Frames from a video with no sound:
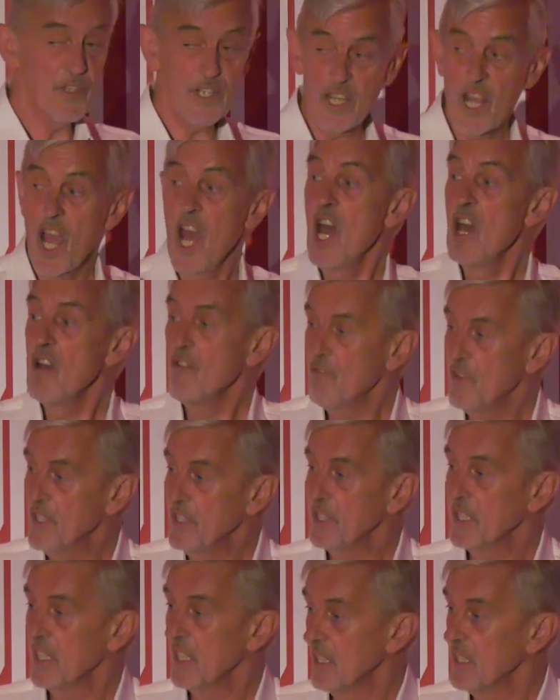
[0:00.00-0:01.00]
the
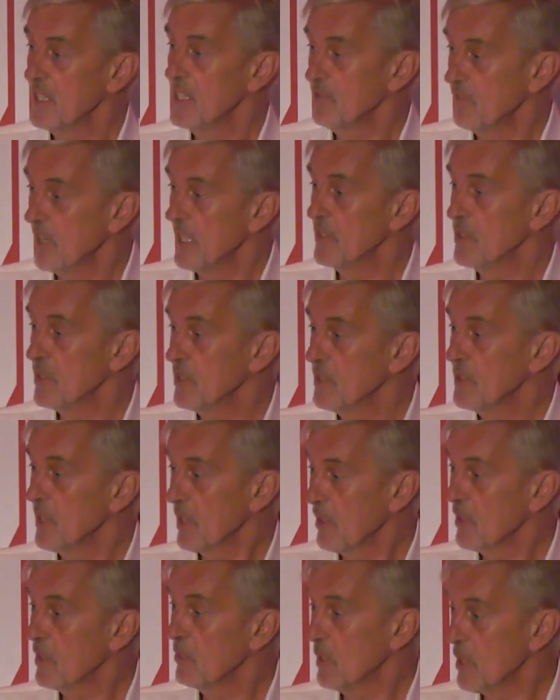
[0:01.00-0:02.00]
physical interventions
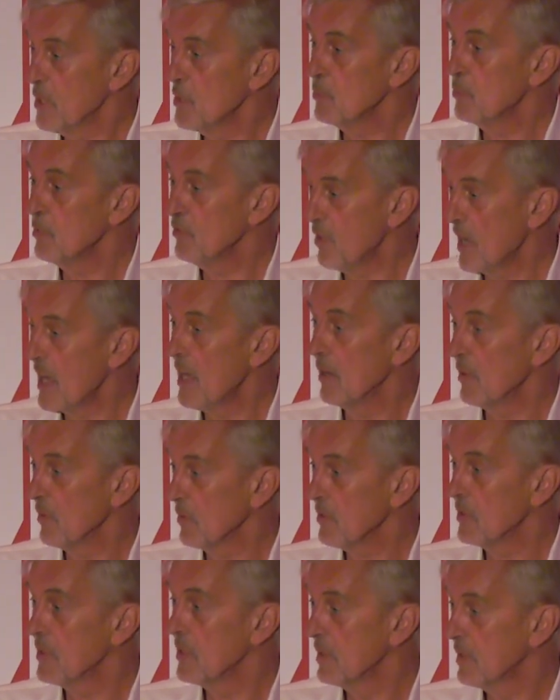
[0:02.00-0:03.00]
are the most
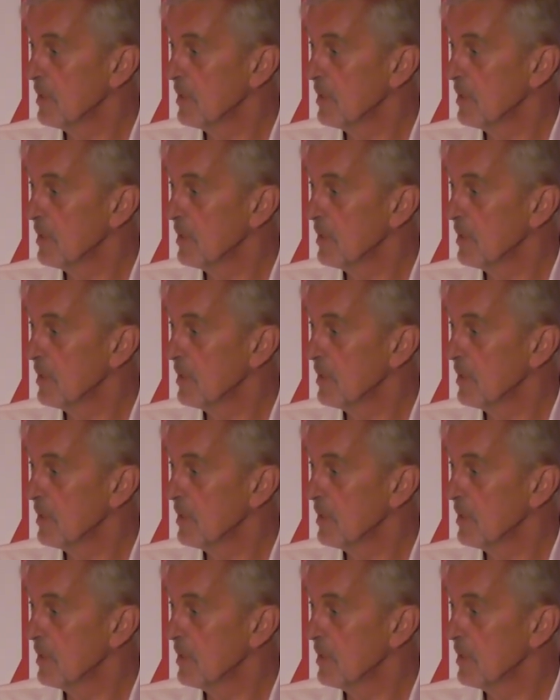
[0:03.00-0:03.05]
profound.